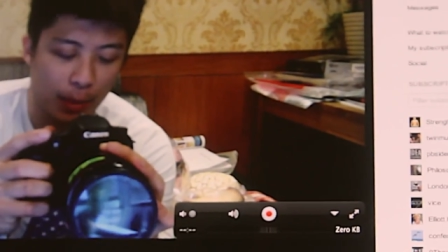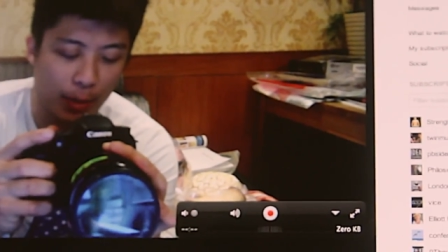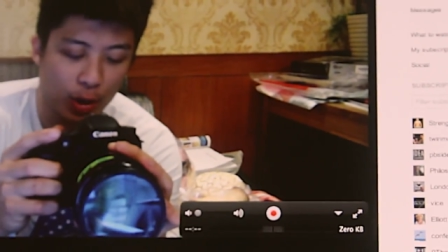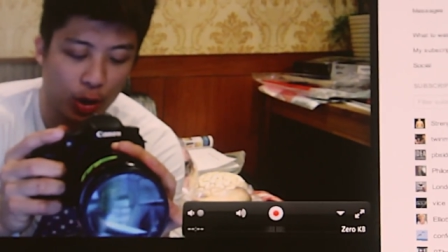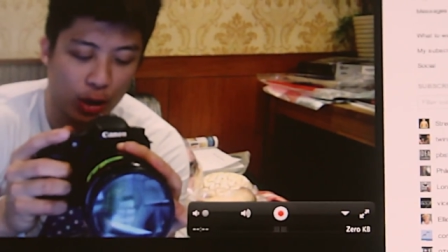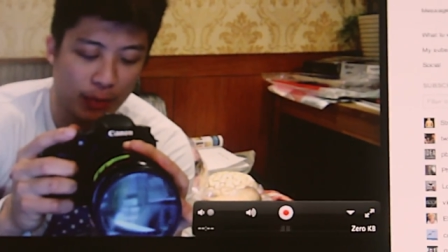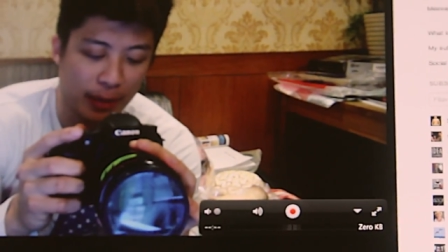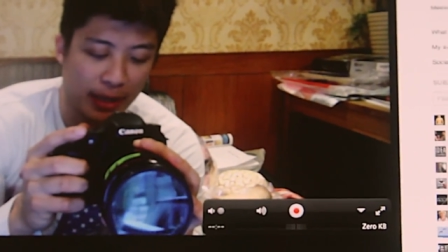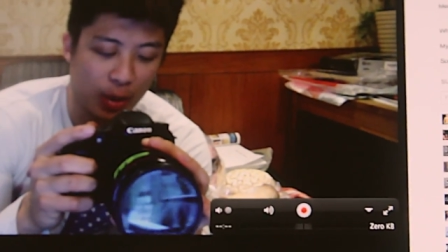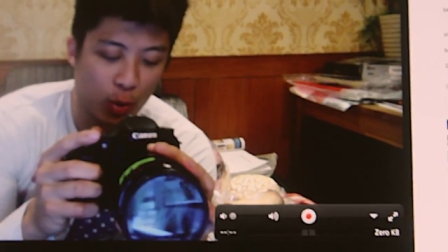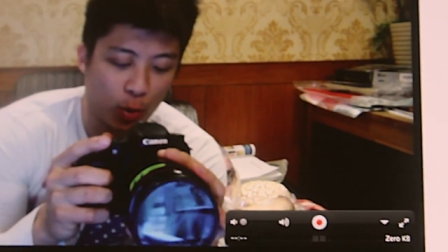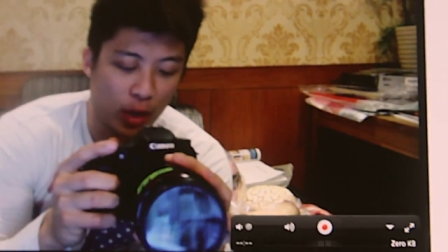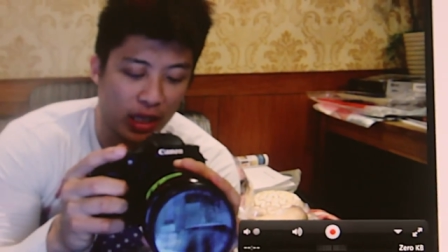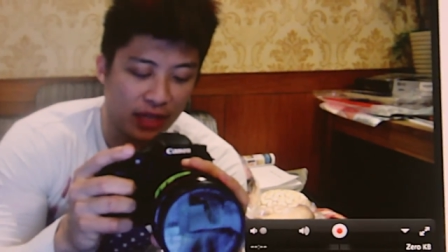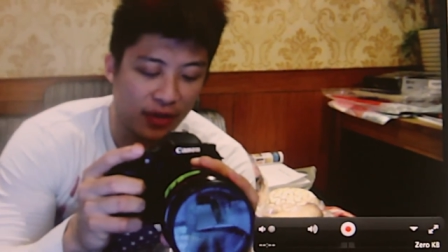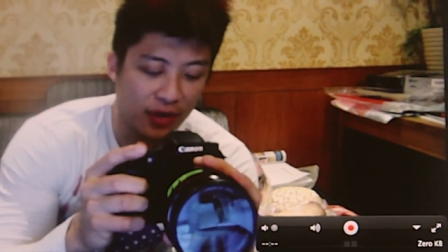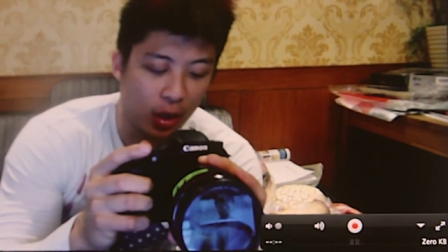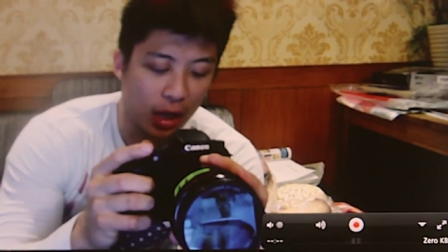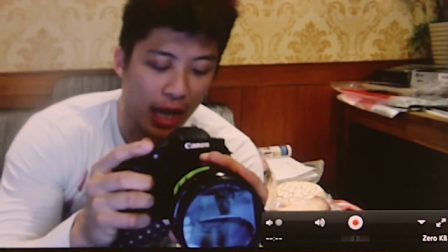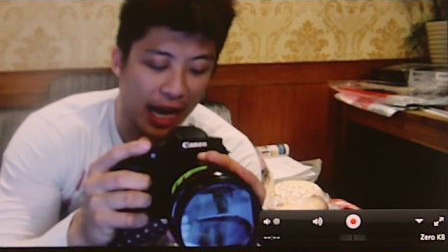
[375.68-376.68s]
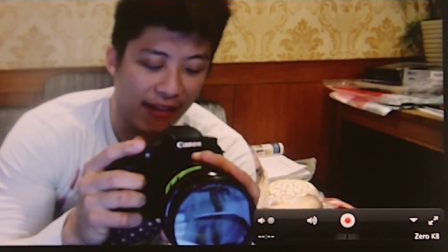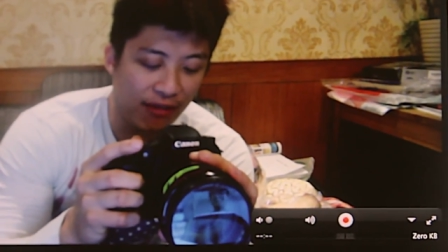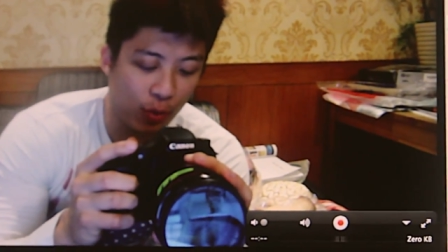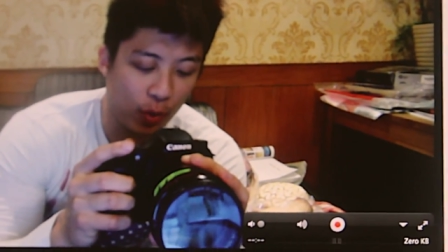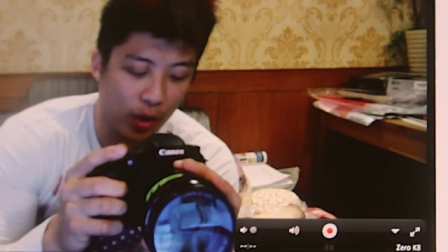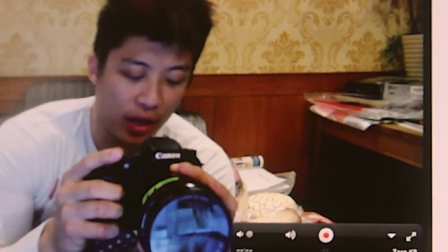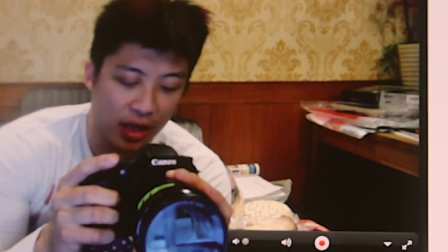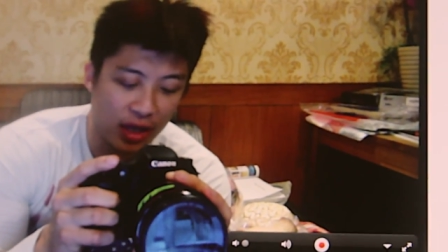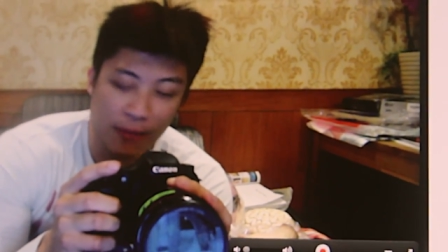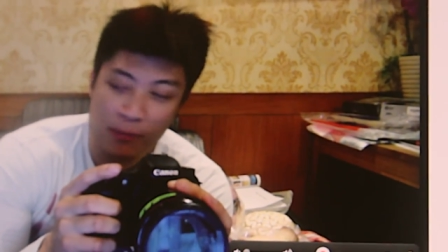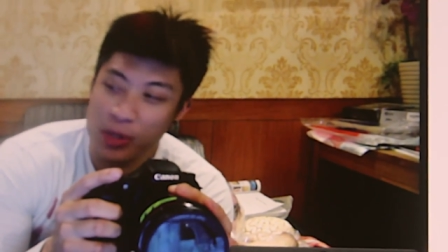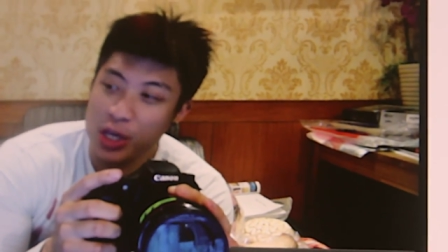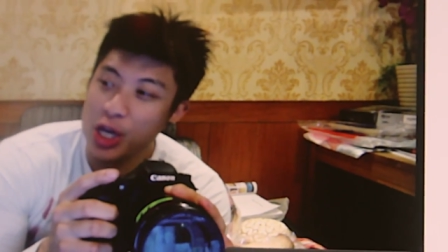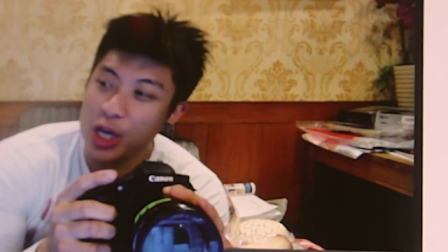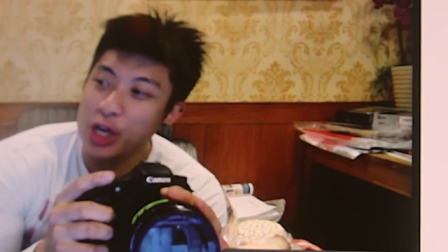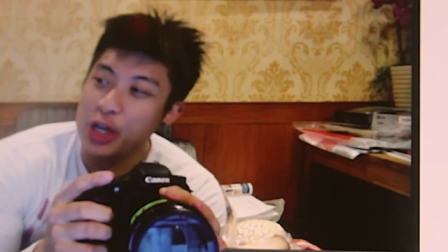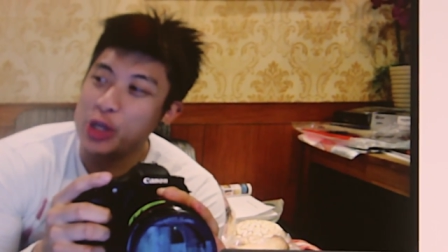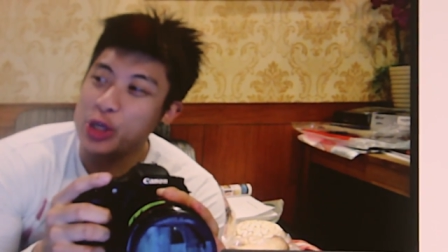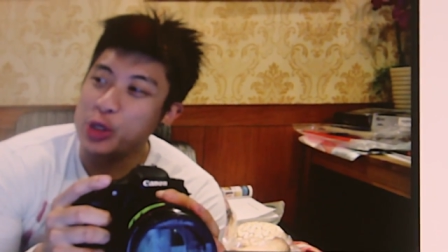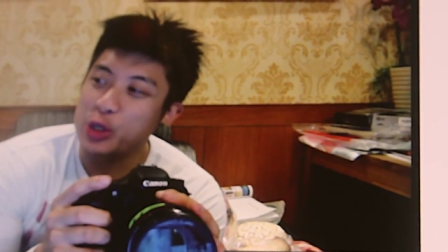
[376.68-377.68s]
to spend the rest of your life with,
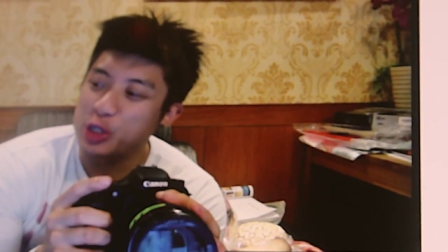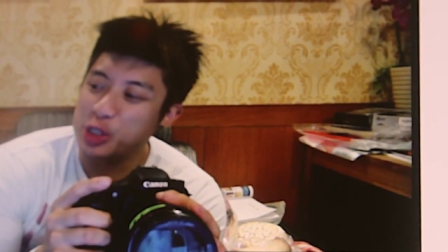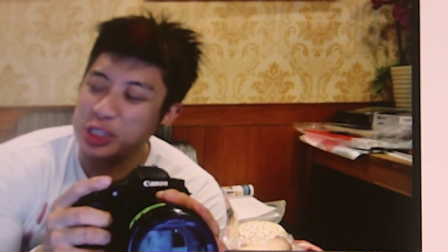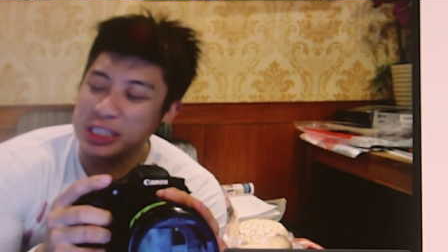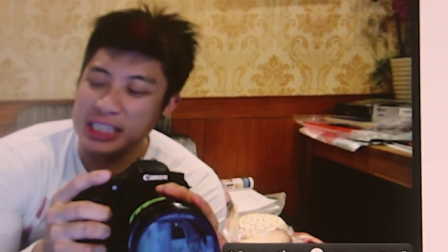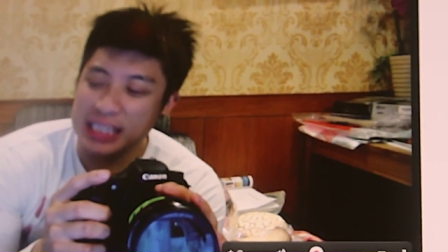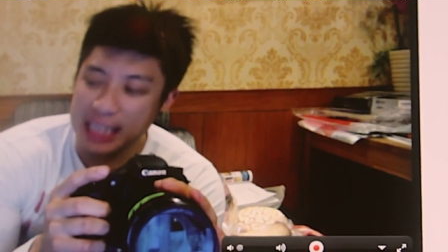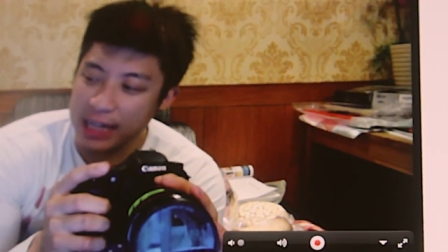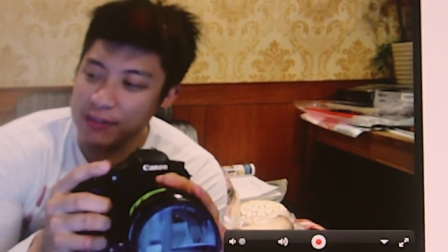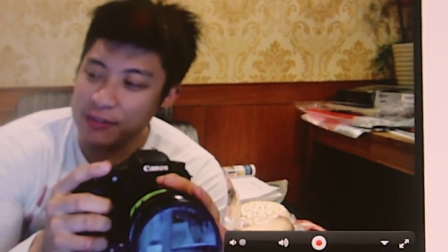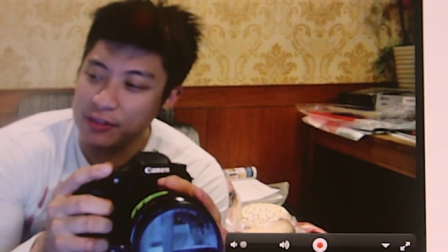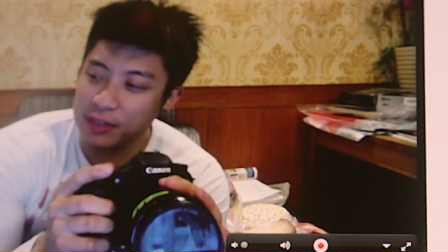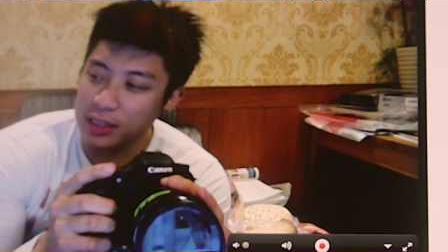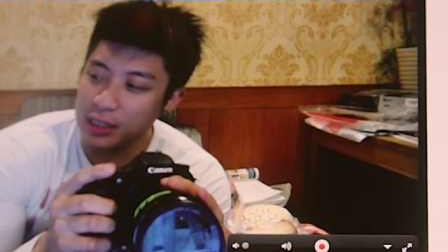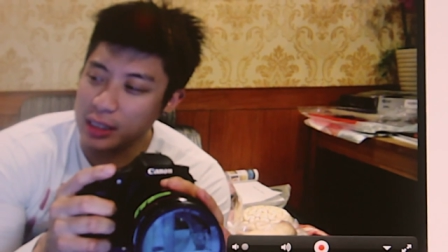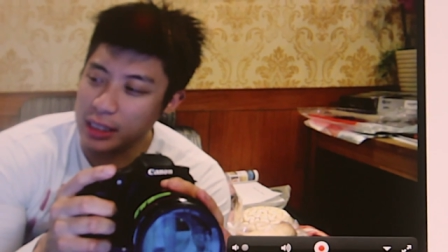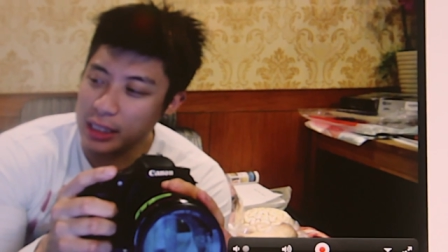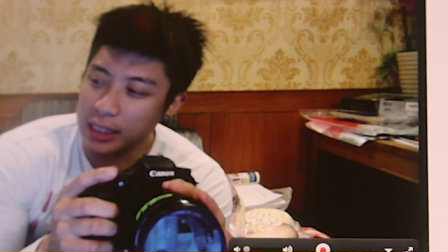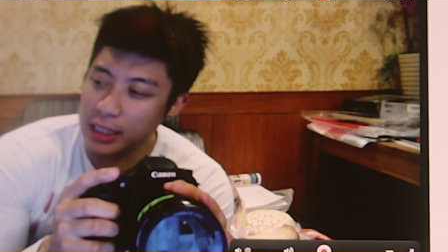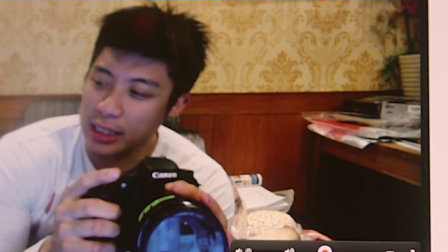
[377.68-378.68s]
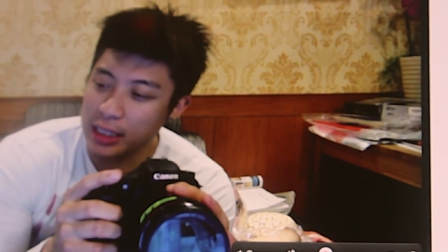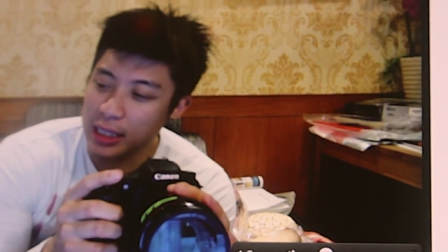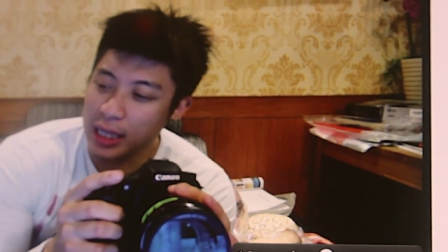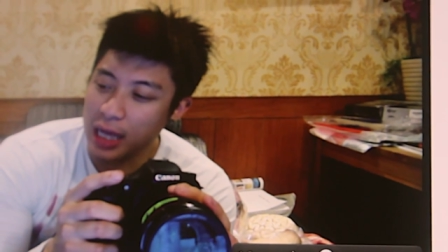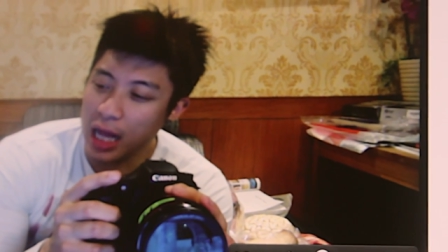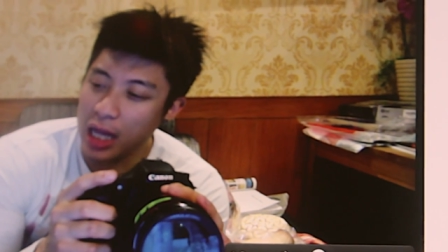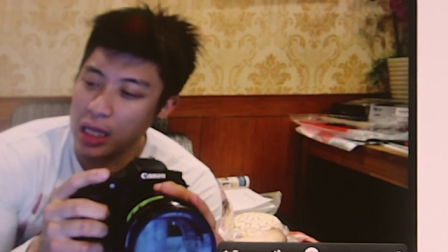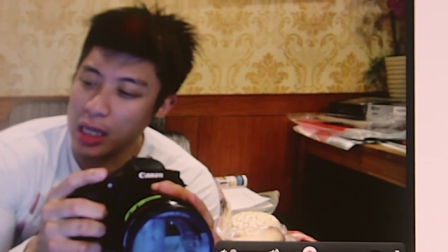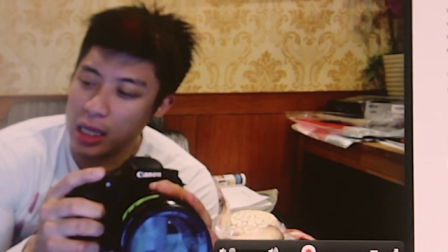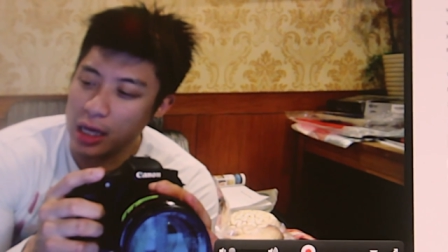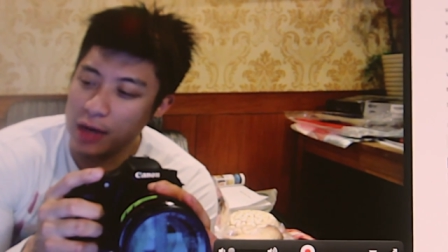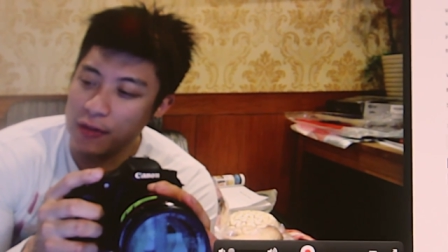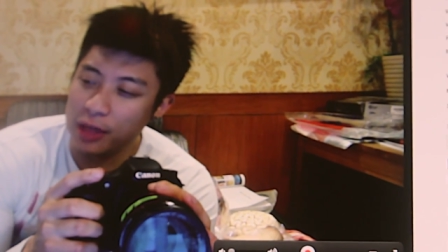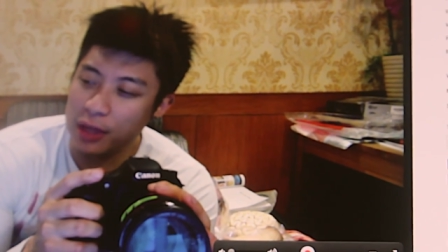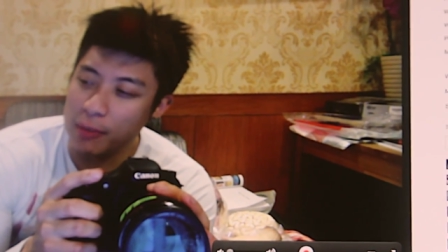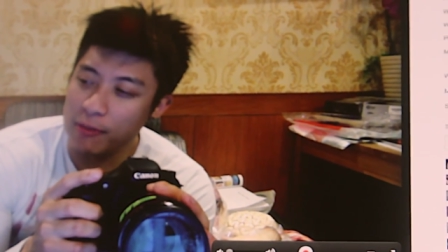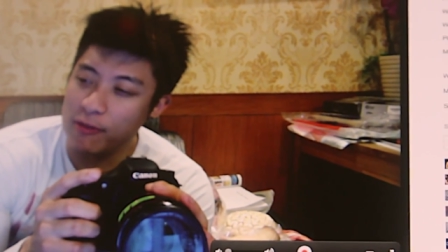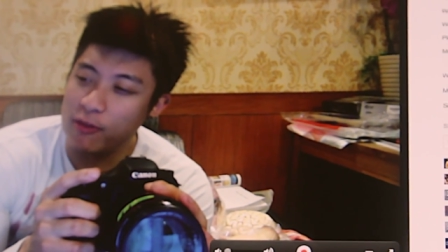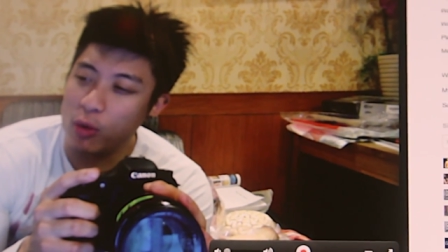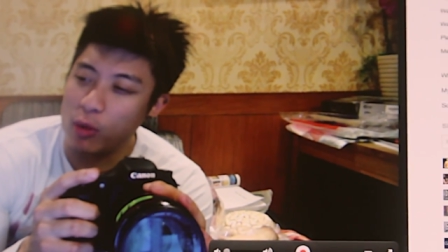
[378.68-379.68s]
you should definitely love
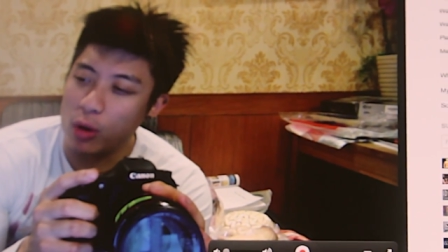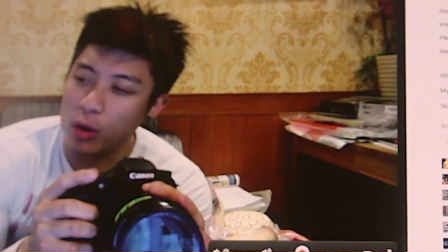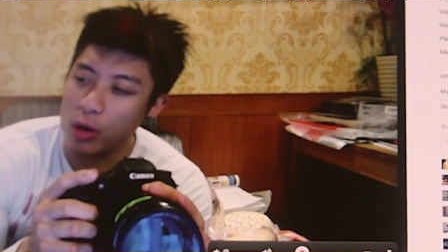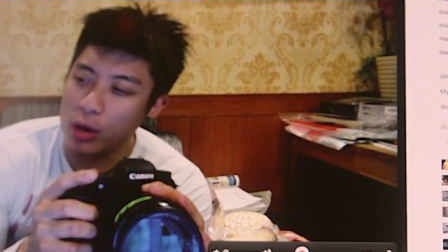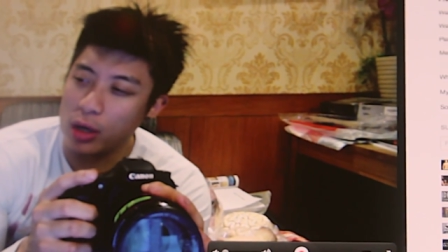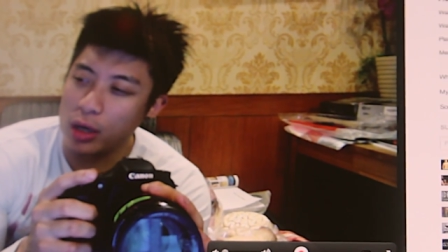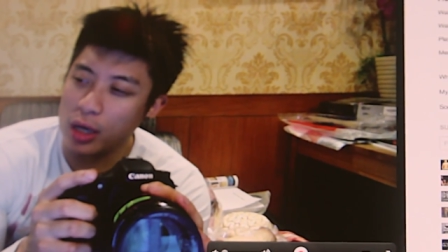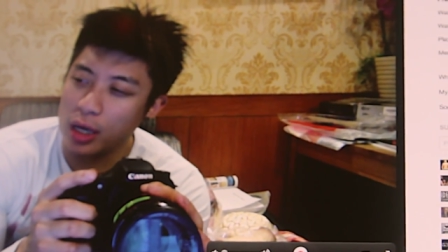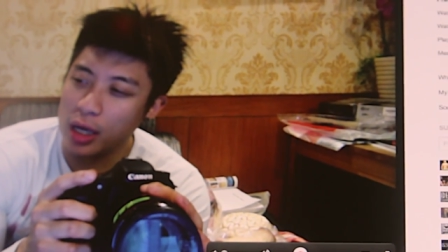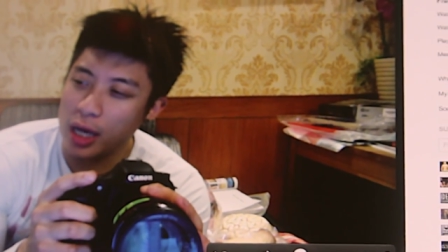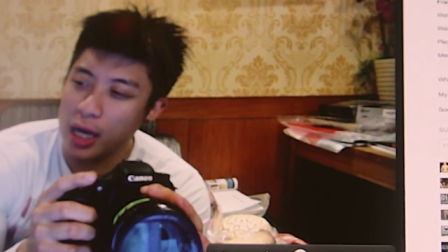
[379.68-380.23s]
them for